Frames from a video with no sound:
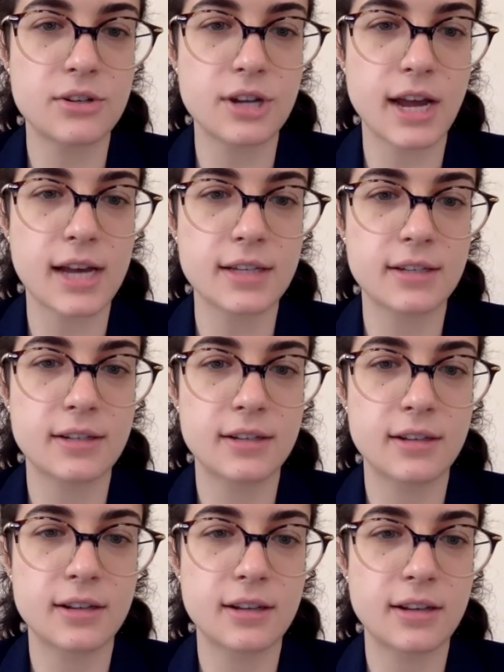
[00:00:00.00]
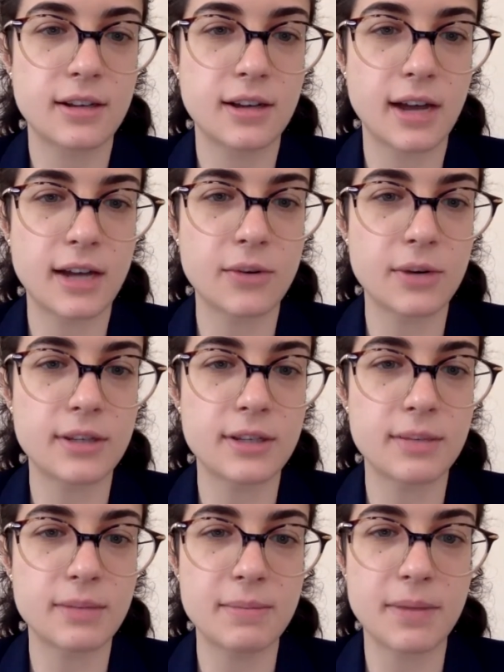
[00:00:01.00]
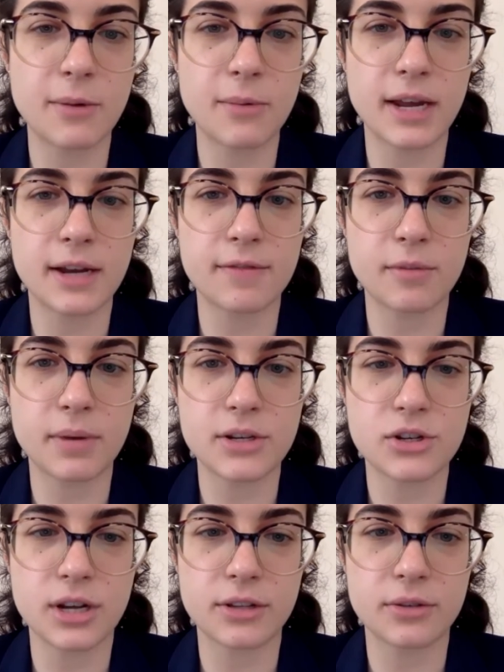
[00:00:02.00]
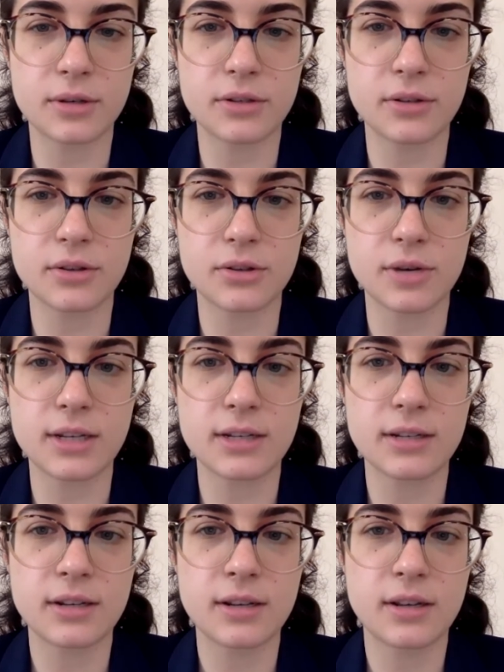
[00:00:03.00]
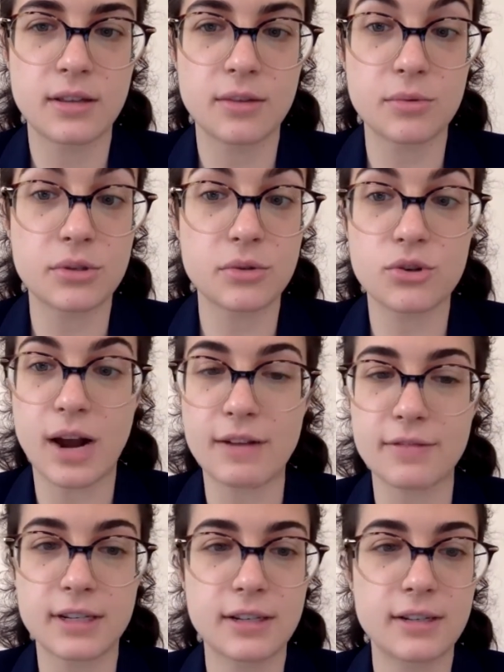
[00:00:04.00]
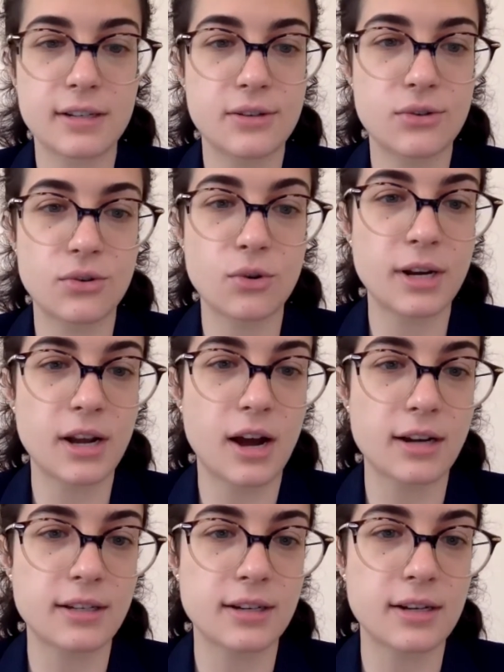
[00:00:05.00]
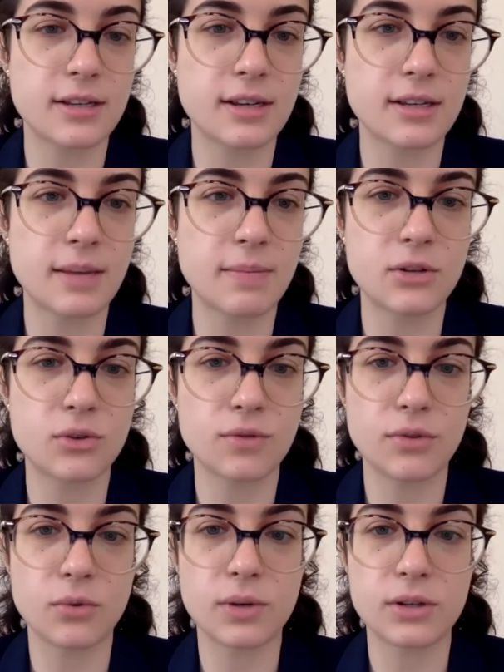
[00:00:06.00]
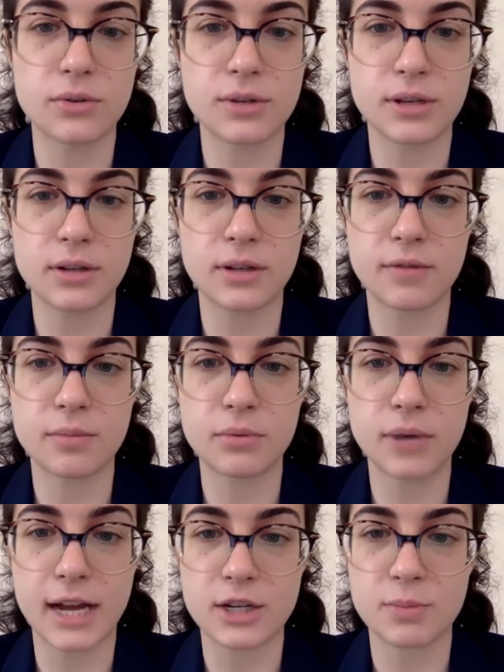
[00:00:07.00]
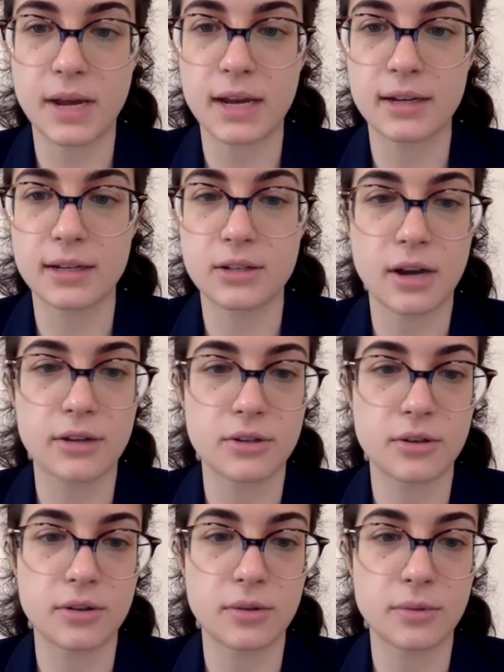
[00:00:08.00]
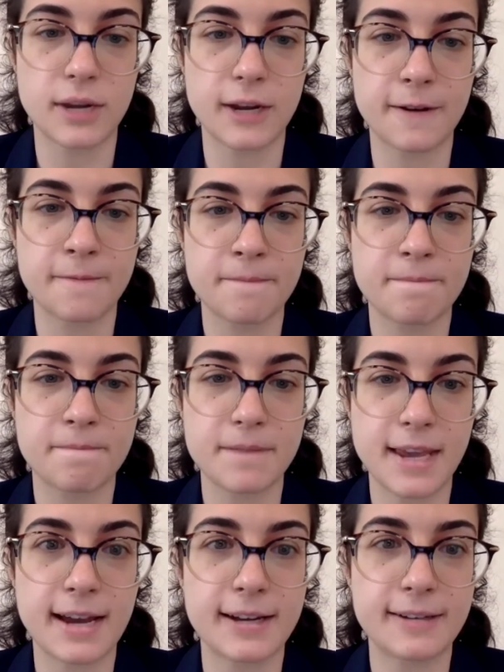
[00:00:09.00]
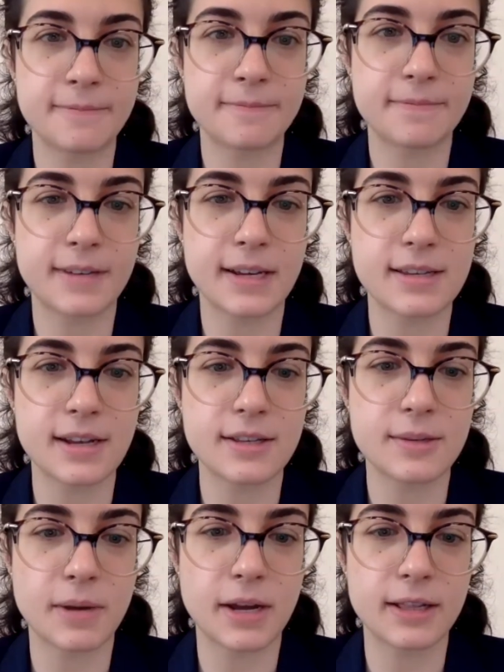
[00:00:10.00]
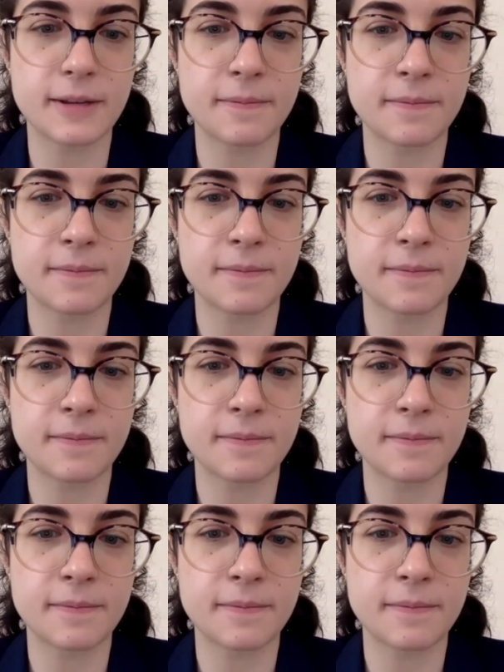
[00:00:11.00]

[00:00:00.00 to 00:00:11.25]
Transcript: she asked. I grinned and made my way out of the bus shelter into the street. There was no traffic, so nobody honked at us as I bent over the windowsill of the blue hatchback and talked to her in the rain. "Yeah," I said, smiling.